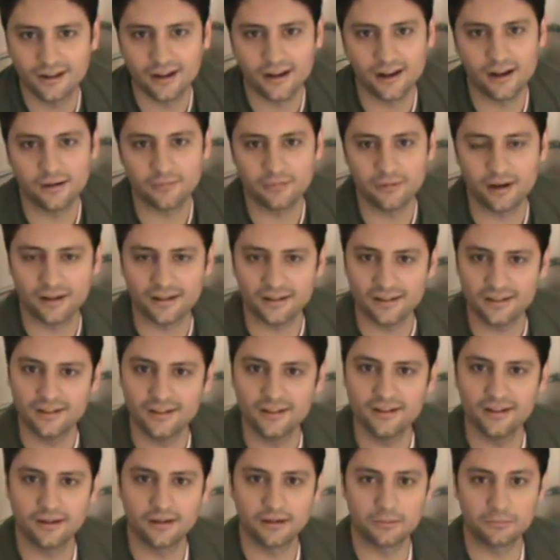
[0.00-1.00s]
Hey everybody,
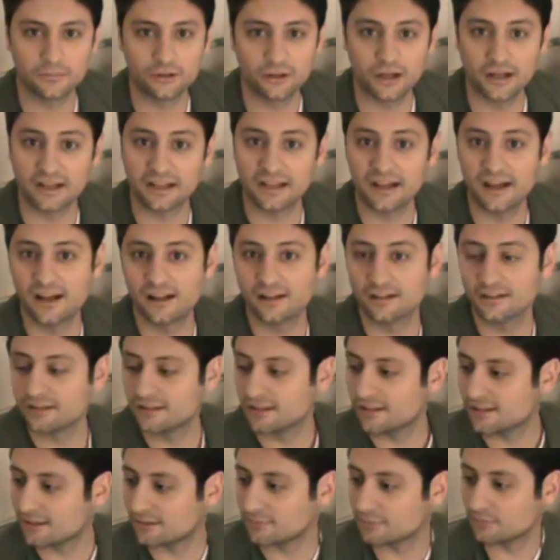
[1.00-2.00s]
I'm Greg Howler.
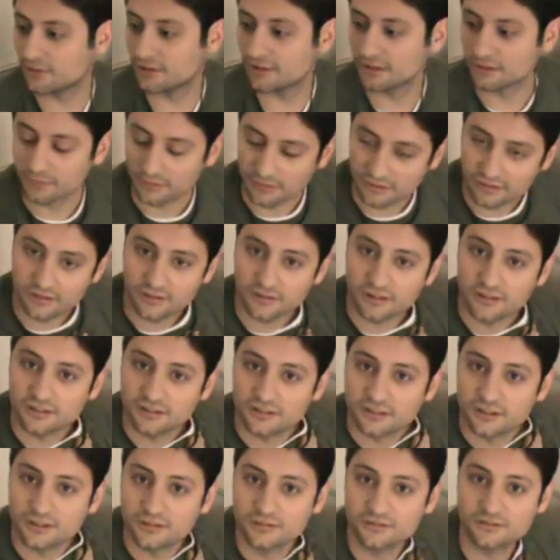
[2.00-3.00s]
I'm here with
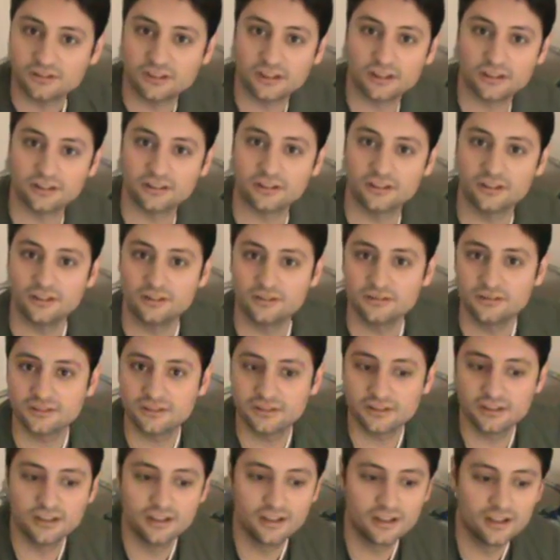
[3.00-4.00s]
Crossroads Young Adults,
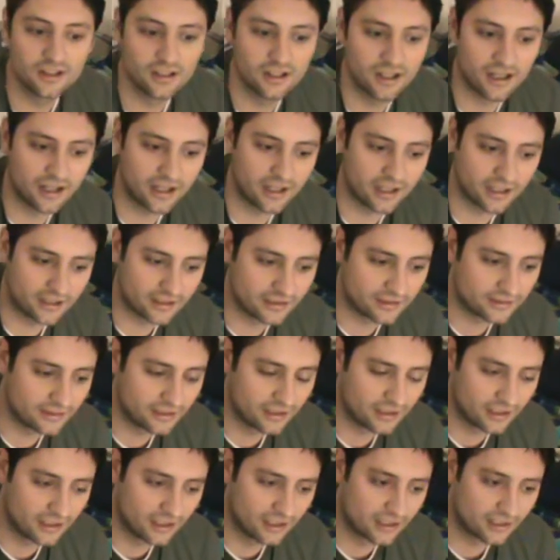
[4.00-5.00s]
and
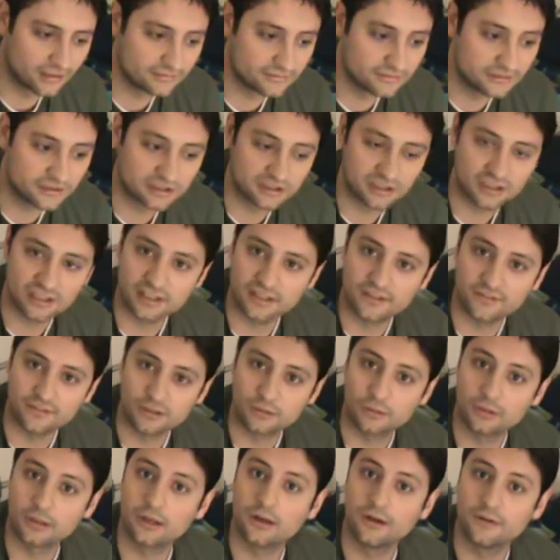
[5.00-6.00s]
I'm just going to give you a
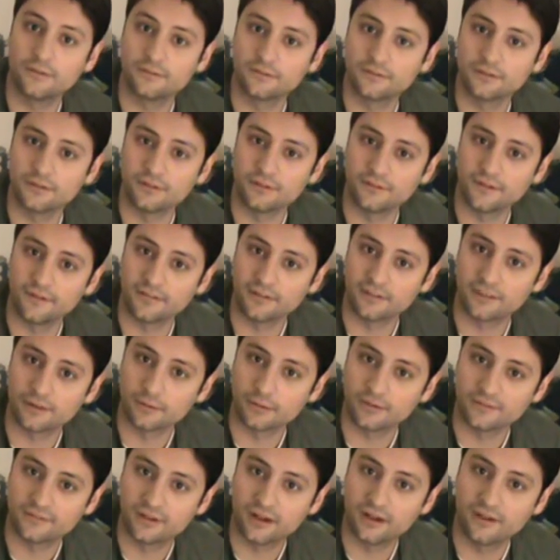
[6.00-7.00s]
quick overview of everything
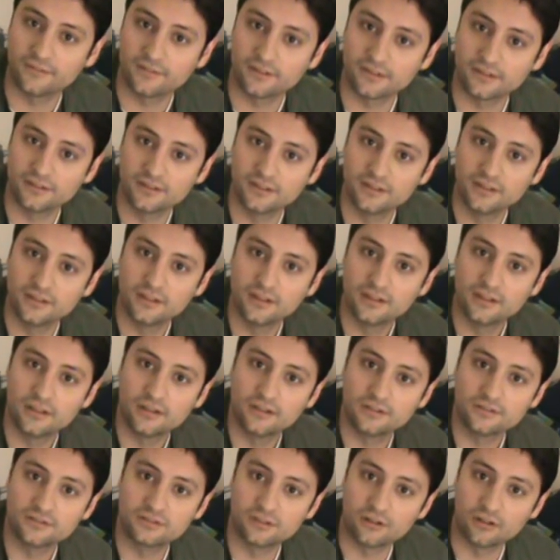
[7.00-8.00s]
we've covered
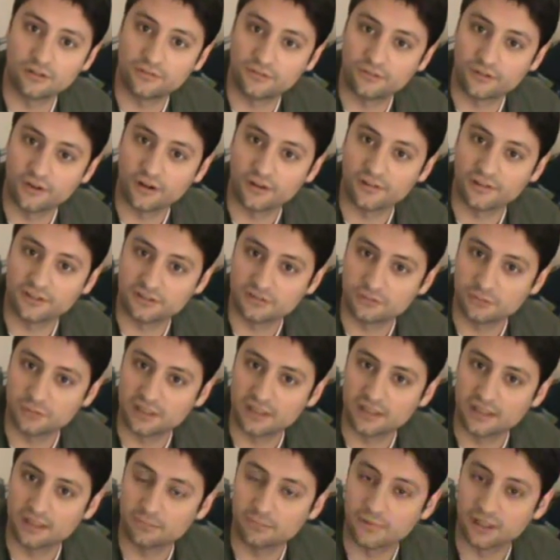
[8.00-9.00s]
so far this
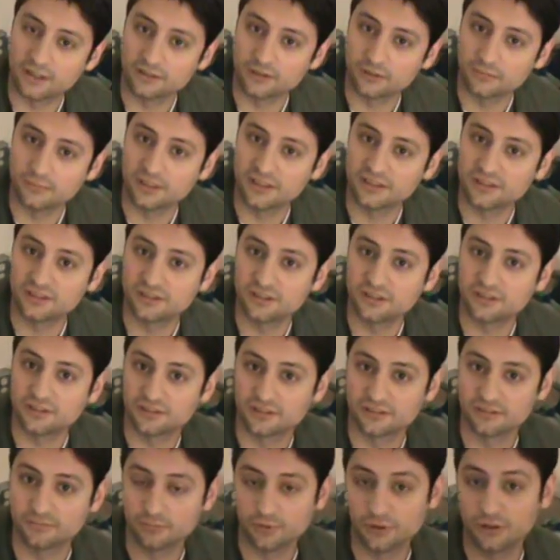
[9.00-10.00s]
week at Metro Ministries
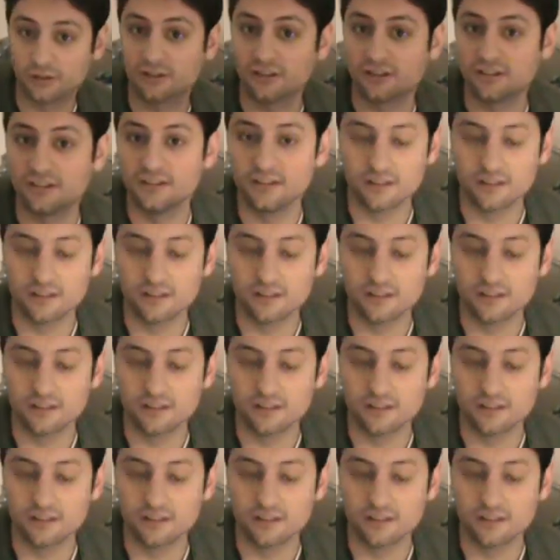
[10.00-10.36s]
in Brooklyn.